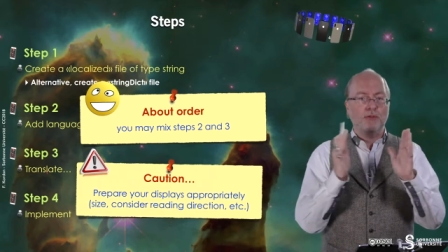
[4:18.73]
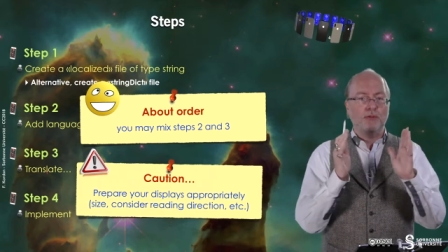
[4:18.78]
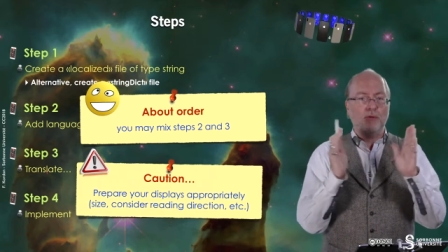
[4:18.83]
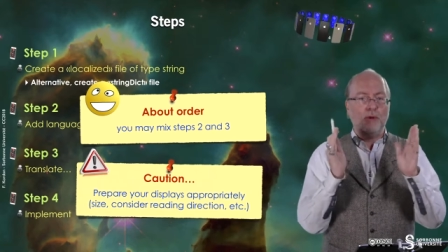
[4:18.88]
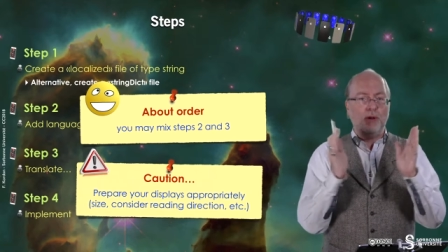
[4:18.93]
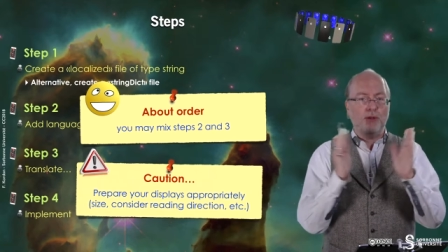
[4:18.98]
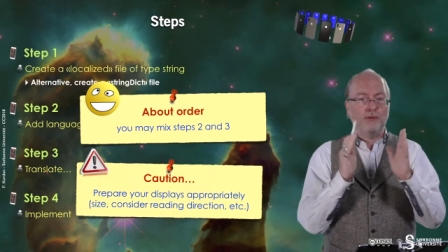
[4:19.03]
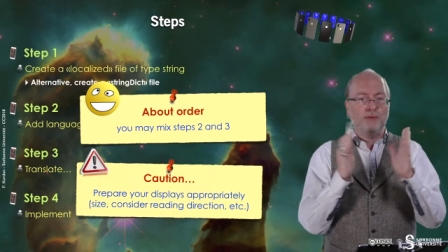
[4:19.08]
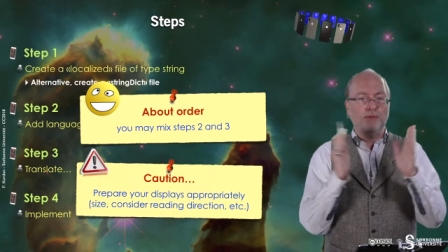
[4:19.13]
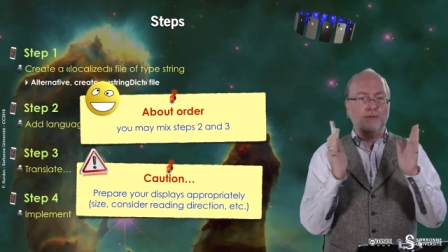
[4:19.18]

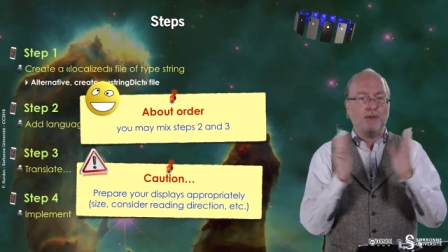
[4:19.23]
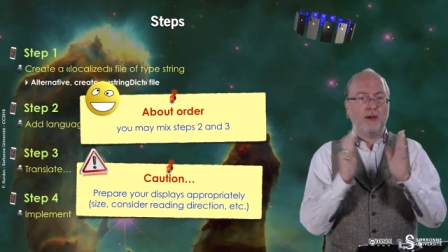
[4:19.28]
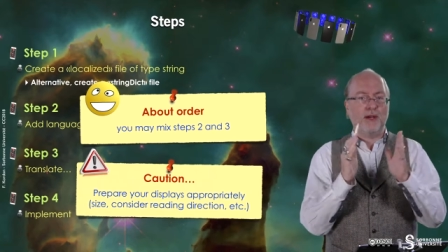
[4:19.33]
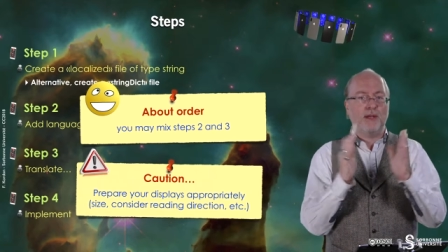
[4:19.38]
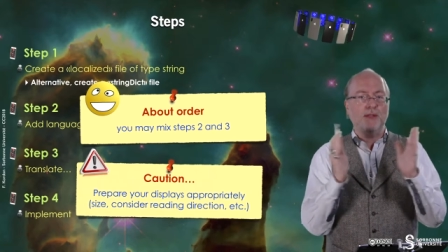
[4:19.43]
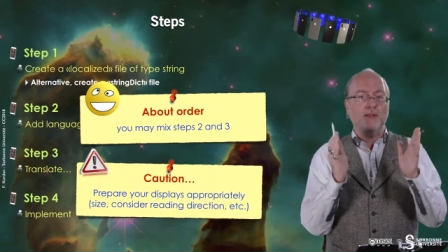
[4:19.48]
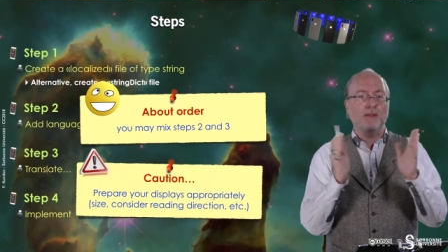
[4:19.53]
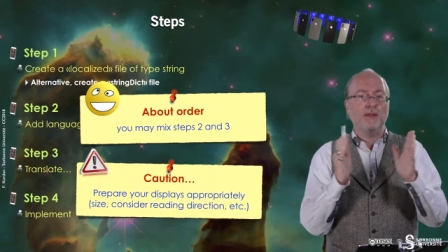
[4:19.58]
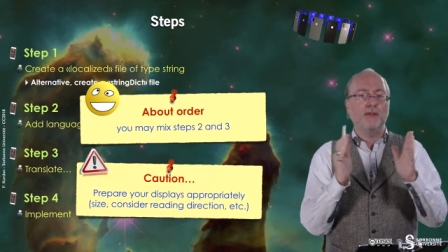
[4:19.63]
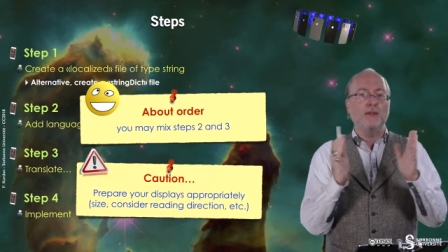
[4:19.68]
try to
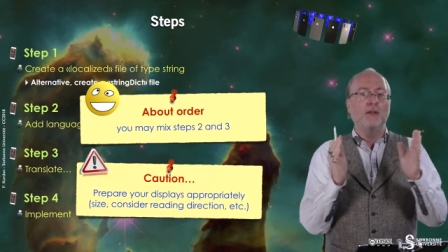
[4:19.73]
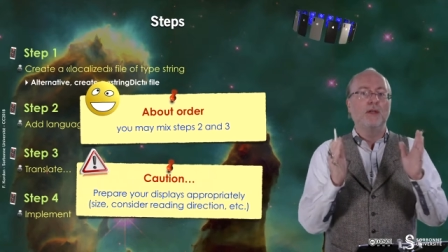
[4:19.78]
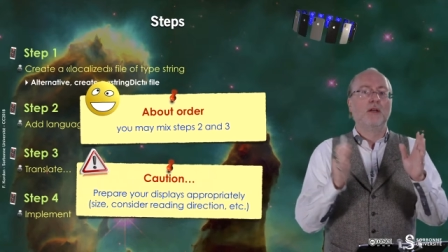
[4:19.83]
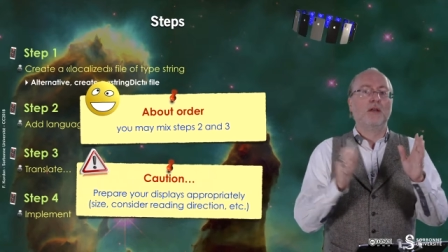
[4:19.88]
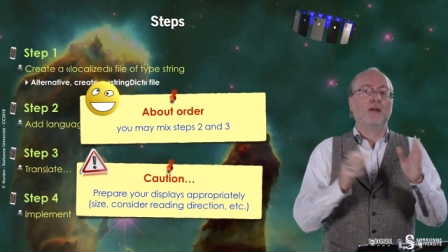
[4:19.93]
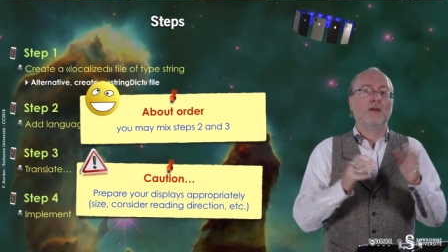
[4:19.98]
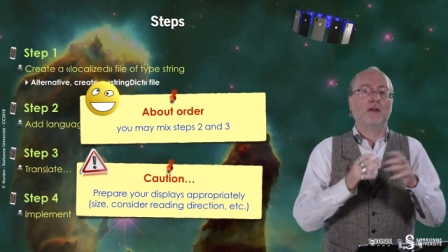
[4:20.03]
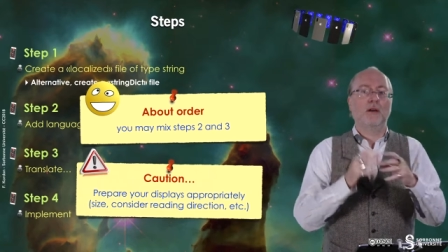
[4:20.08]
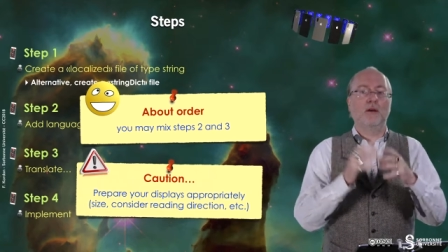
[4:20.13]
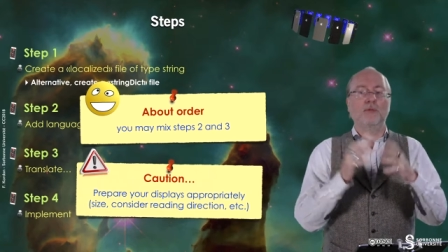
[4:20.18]
find, uh,
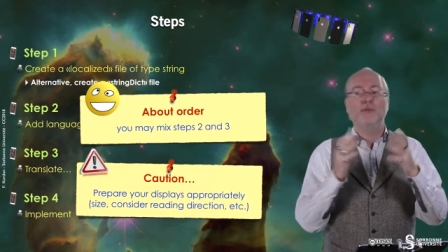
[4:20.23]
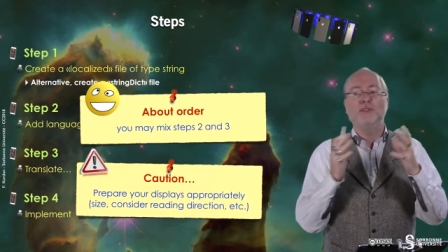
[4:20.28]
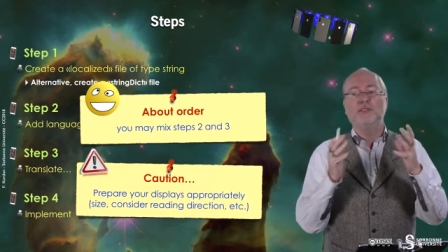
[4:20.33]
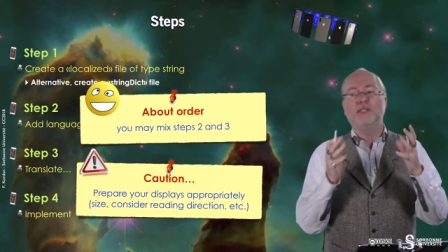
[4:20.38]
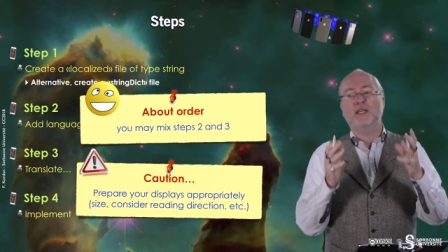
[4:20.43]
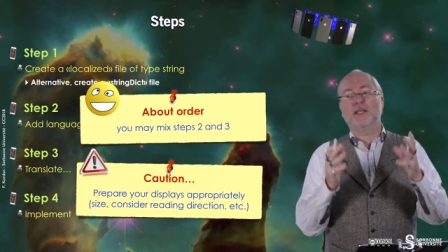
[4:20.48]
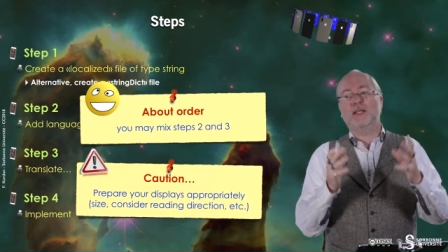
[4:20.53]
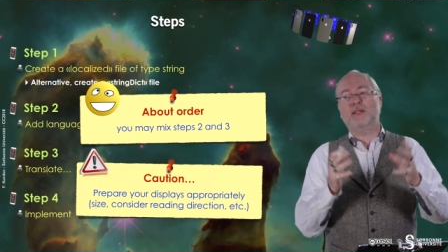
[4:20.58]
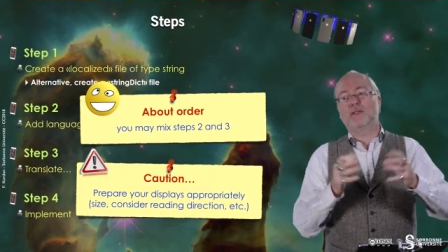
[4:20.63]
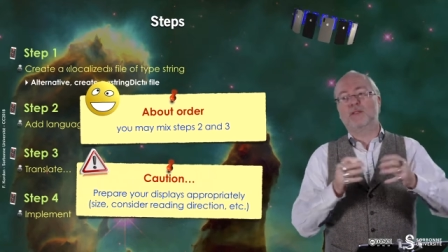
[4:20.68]
I would
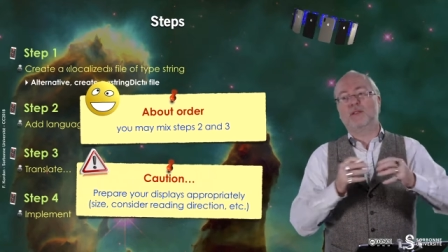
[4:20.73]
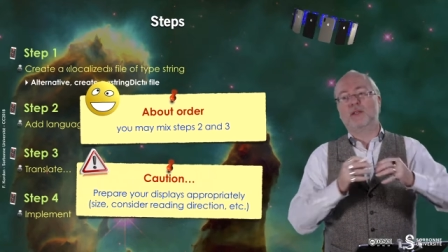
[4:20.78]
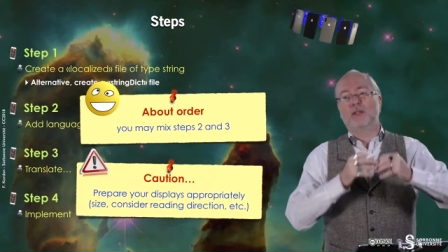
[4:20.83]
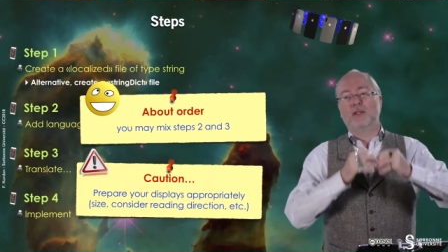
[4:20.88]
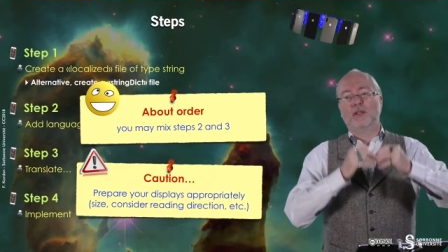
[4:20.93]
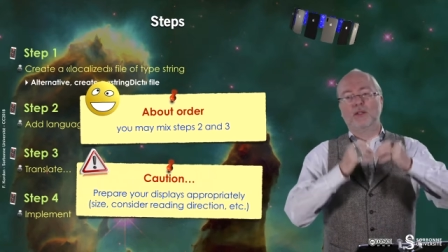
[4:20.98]
say, the